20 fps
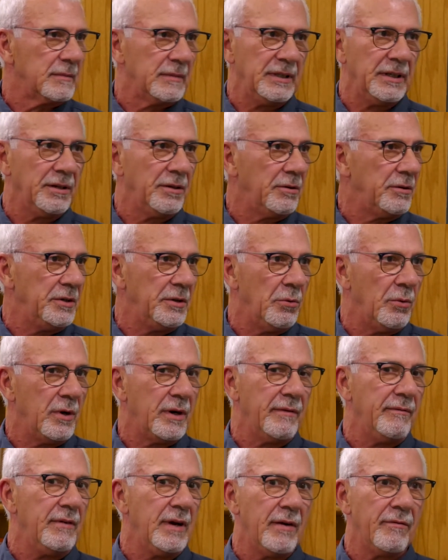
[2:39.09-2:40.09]
You know, you would
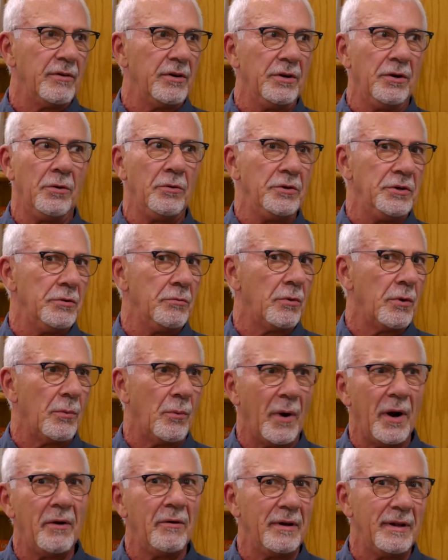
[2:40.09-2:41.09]
have never known you were
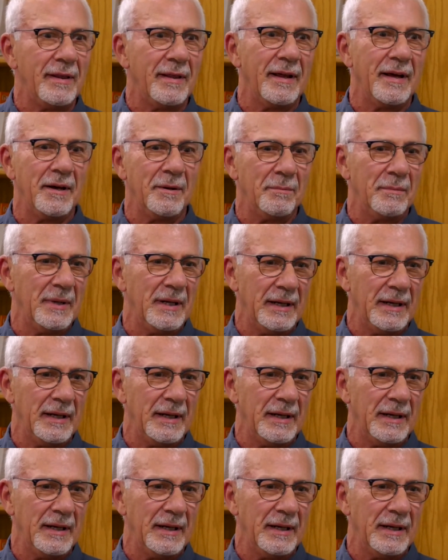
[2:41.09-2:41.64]
wearing them,